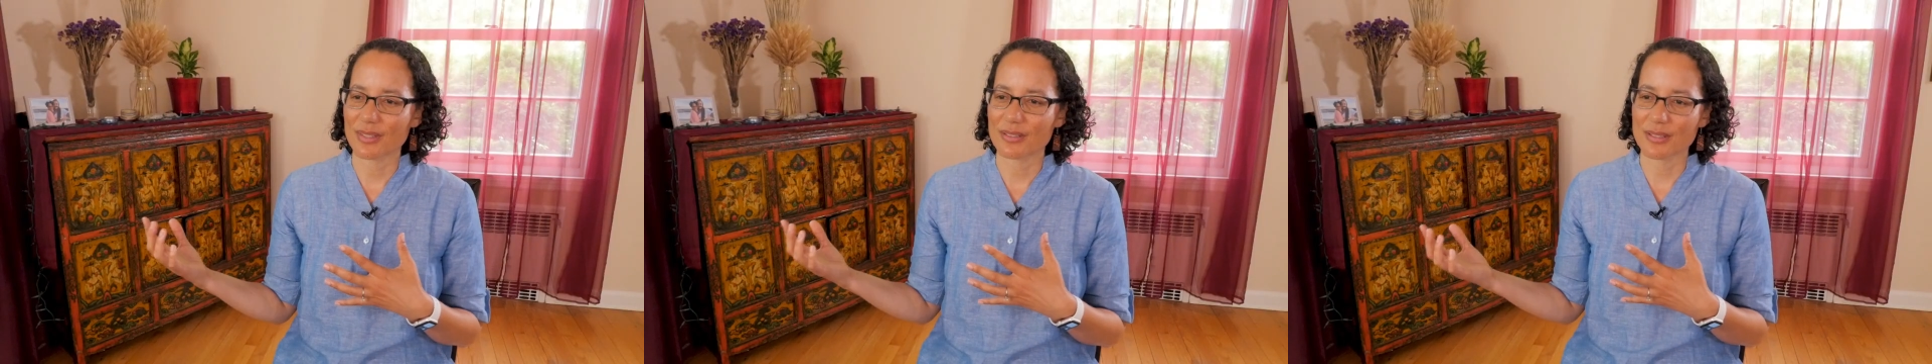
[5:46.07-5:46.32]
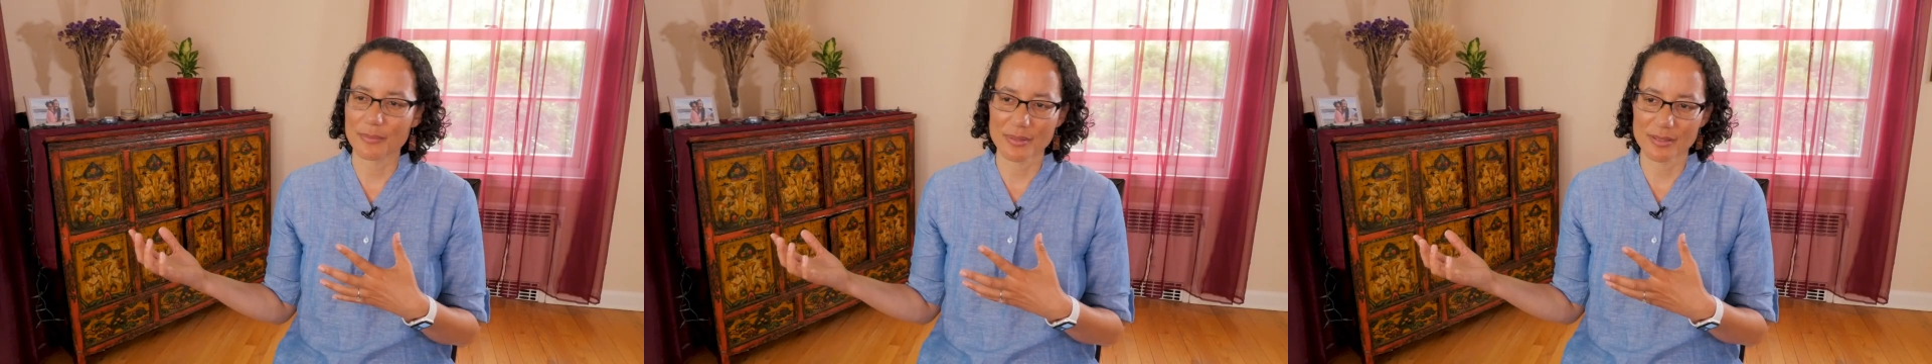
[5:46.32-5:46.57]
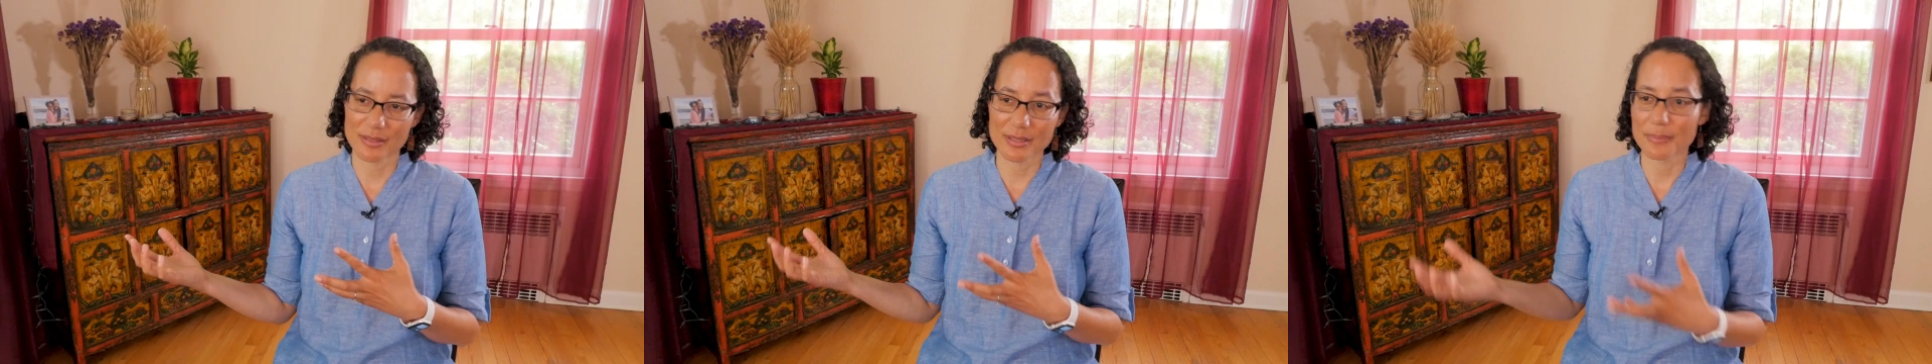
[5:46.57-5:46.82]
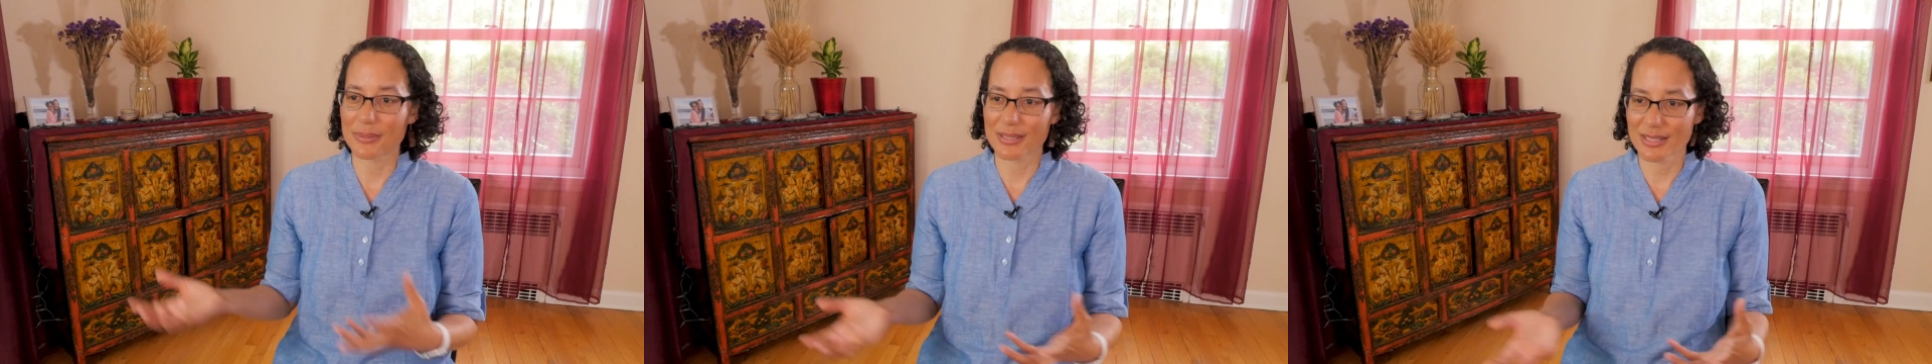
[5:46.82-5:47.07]
some of the
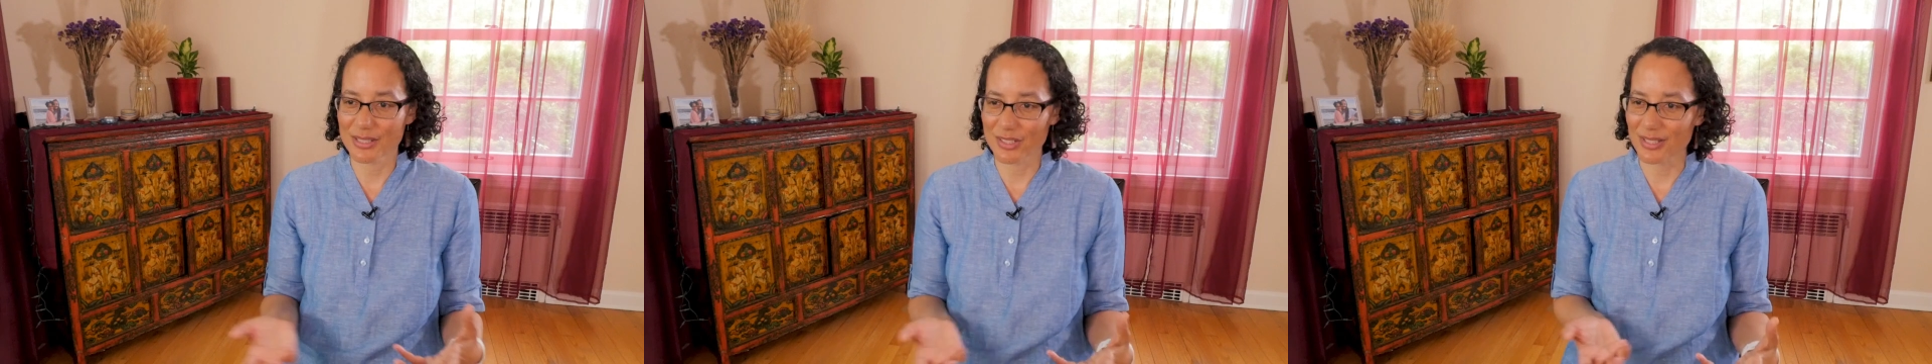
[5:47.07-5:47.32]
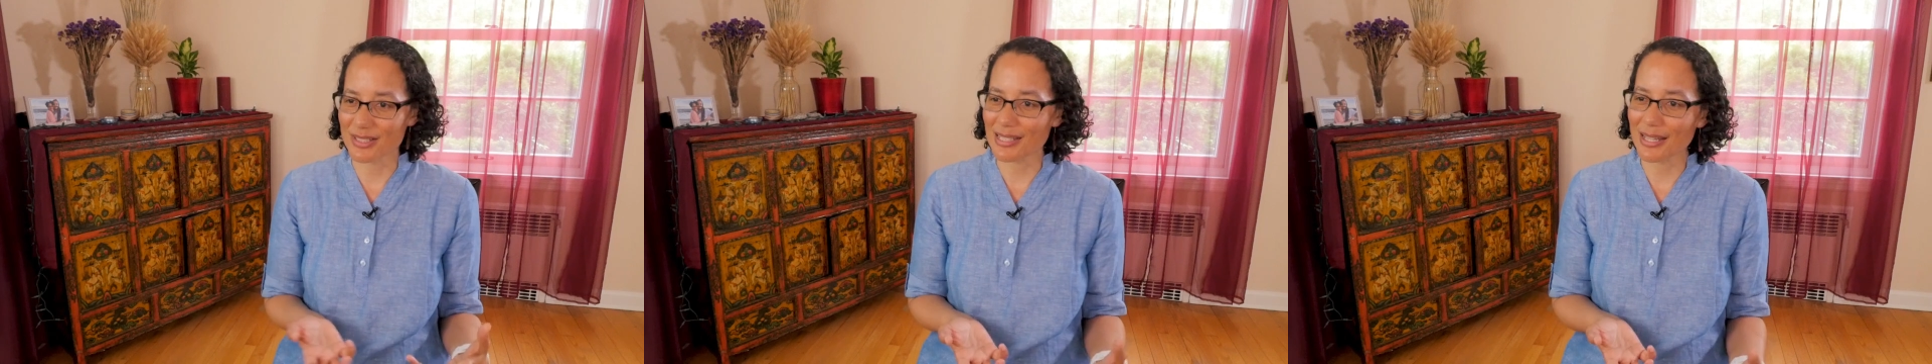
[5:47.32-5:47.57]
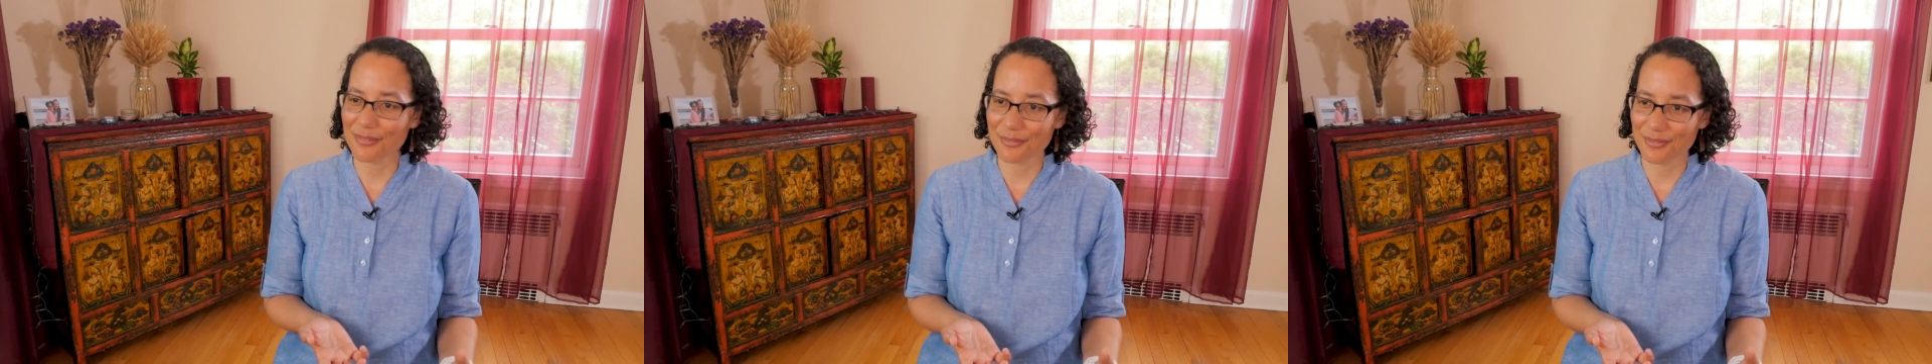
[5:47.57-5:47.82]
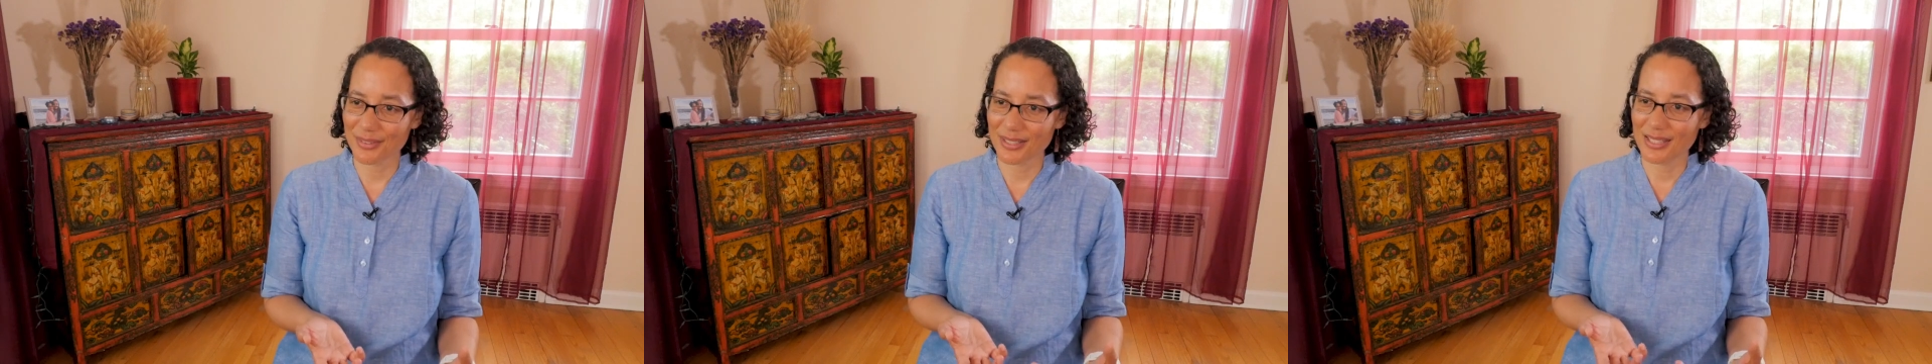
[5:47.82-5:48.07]
deepest teachings I've